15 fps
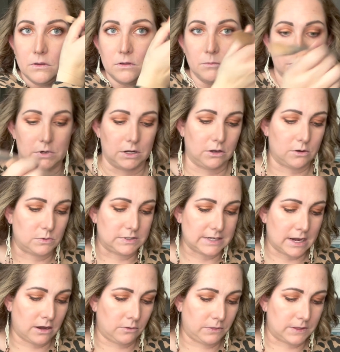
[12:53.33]
I'm going to go
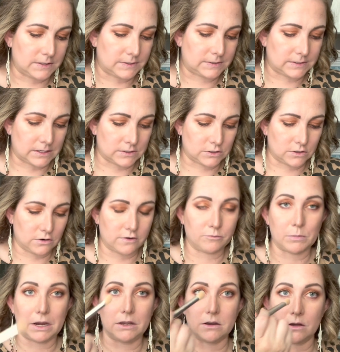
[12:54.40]
down the center of
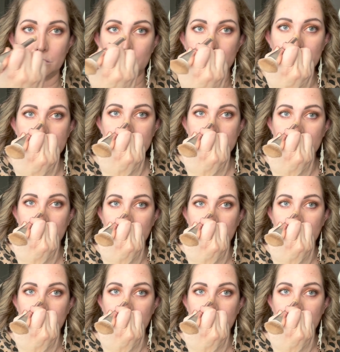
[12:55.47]
my nose.